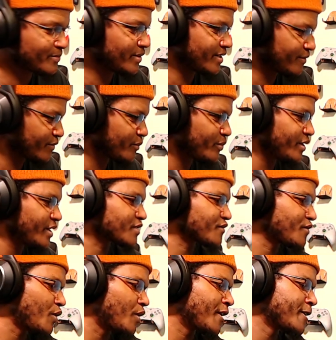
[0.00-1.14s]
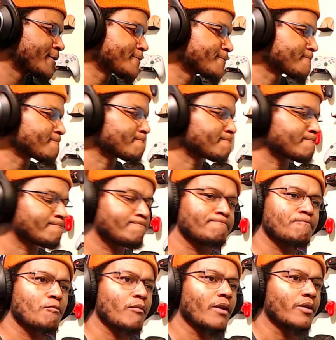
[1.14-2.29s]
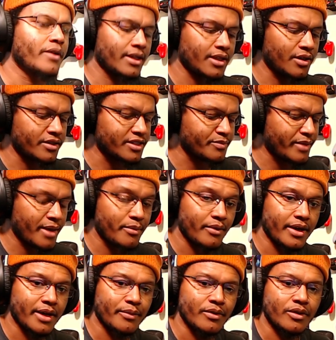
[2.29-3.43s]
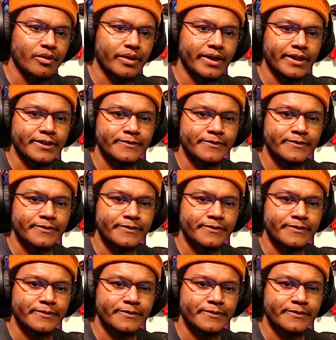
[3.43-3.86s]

But for the PS4, go ahead and load this bad boy up real quick.